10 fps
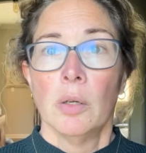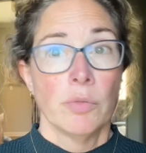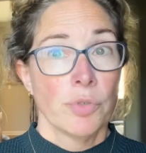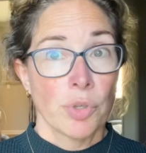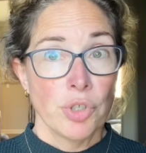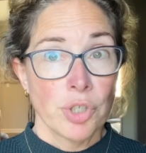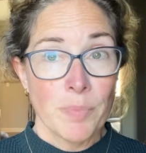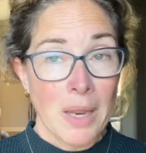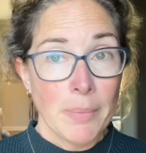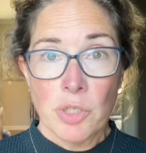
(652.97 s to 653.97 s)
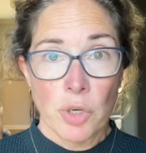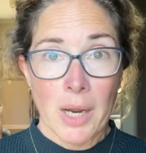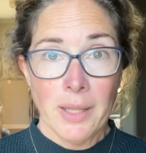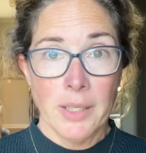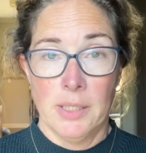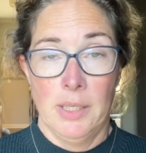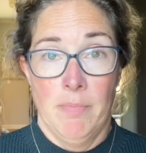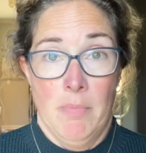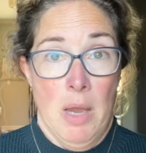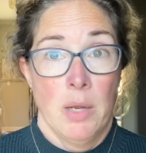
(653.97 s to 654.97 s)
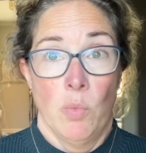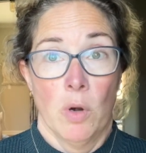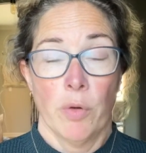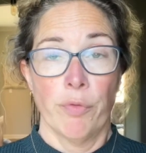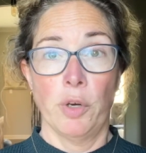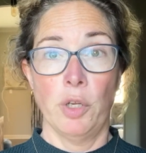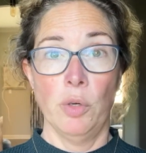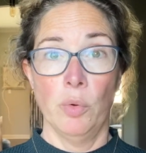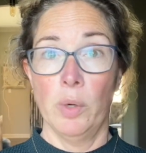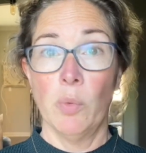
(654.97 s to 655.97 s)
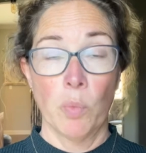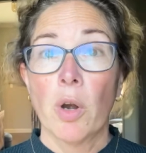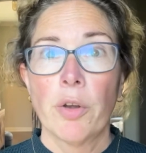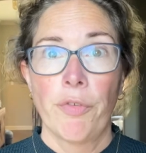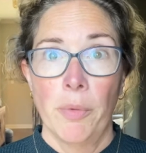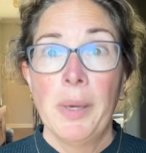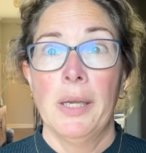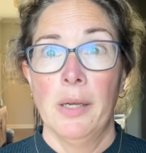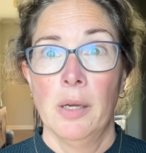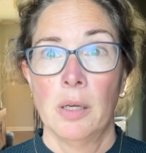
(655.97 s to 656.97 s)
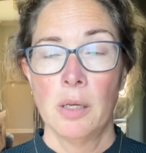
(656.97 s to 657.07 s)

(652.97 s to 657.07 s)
So just maybe try this. It might work for you. It worked for me.